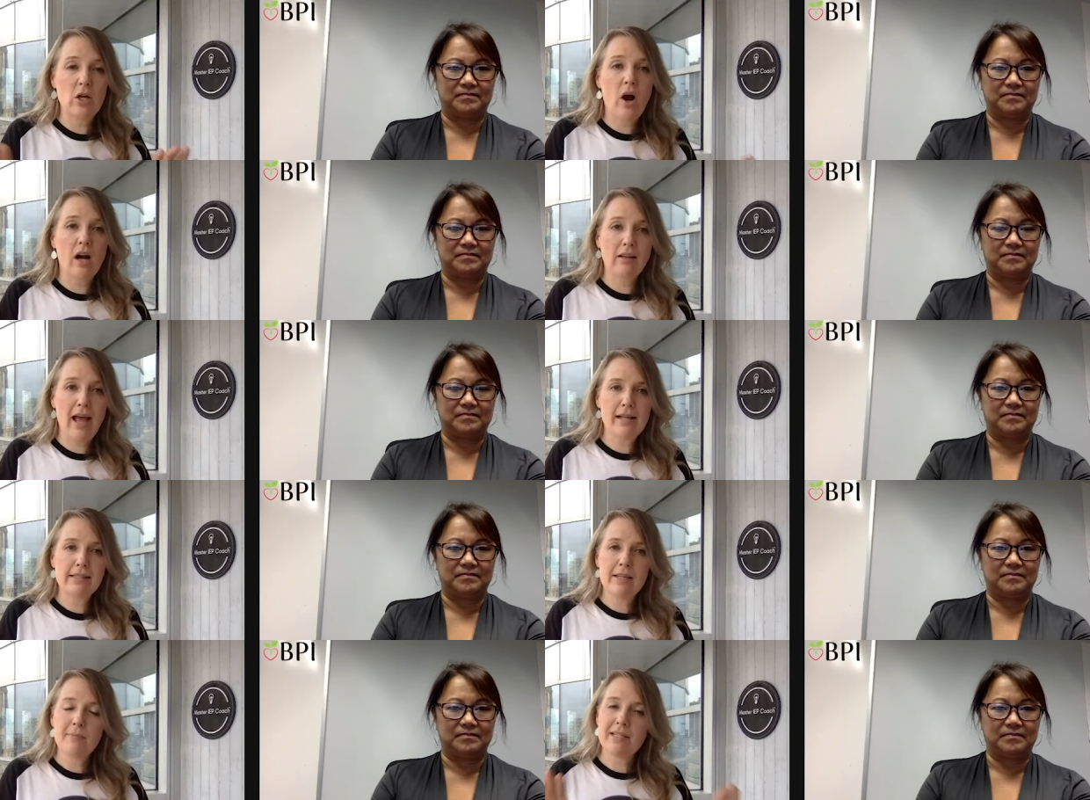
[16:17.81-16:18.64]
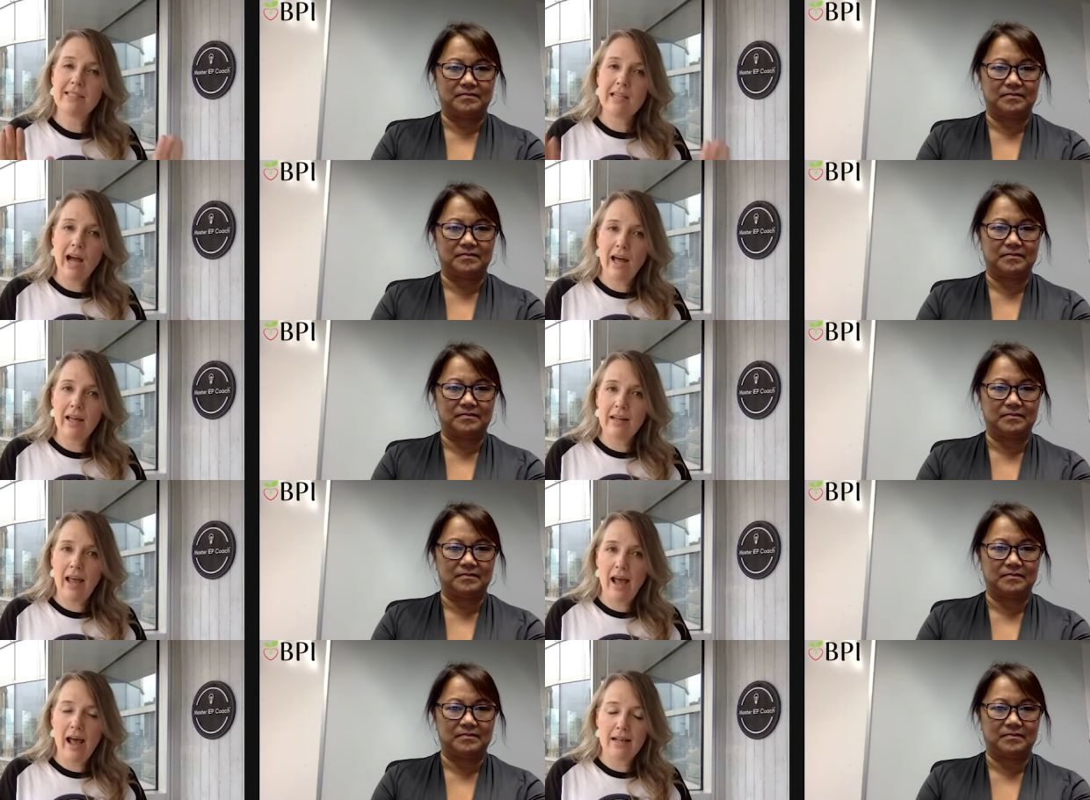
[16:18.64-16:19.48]
Speaker 1: So our last tip is not
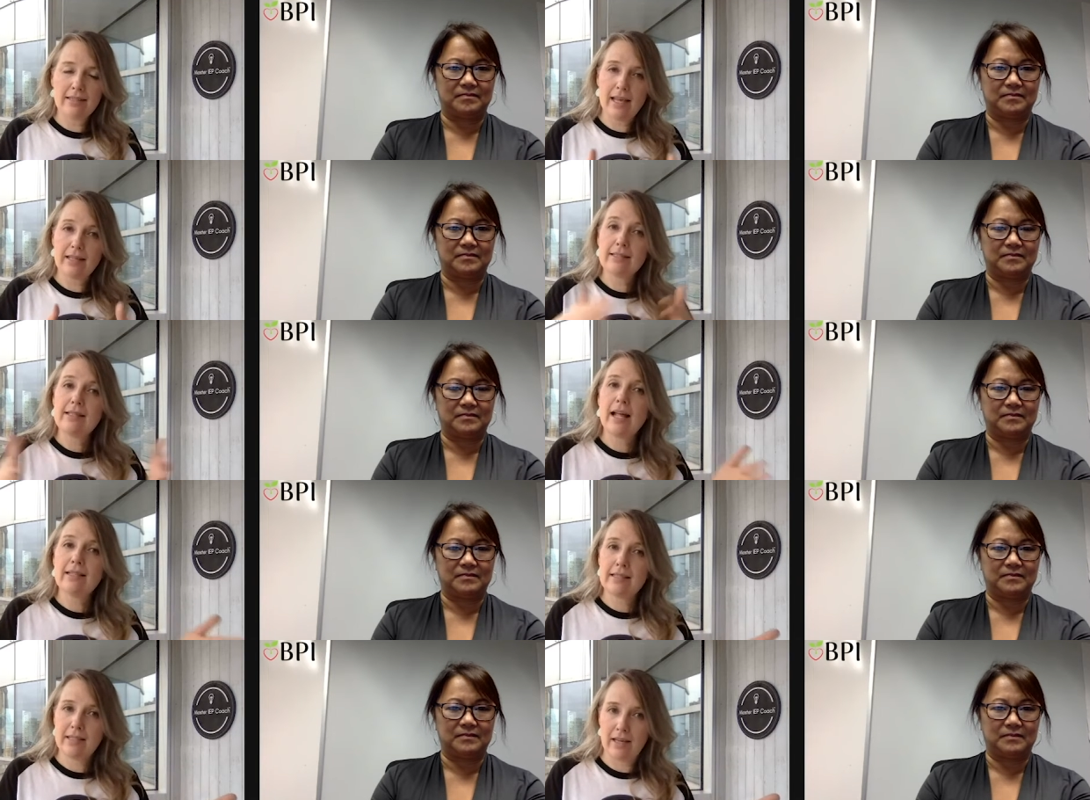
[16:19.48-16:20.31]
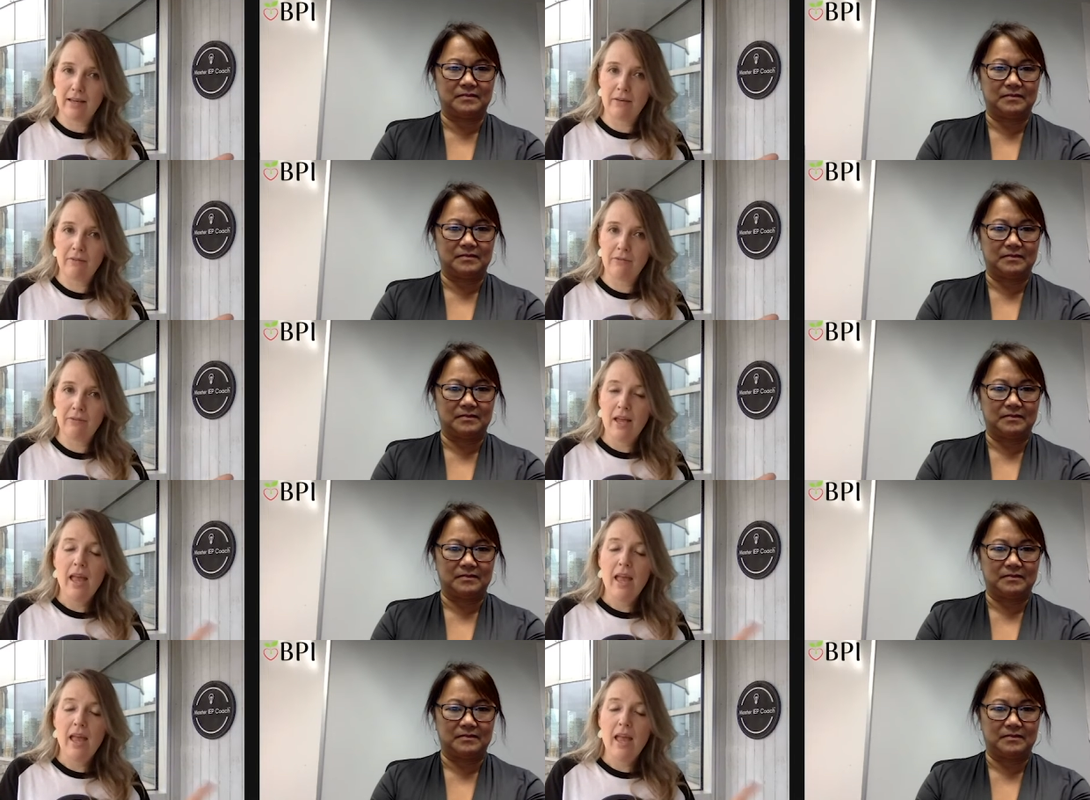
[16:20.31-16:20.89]
as extensive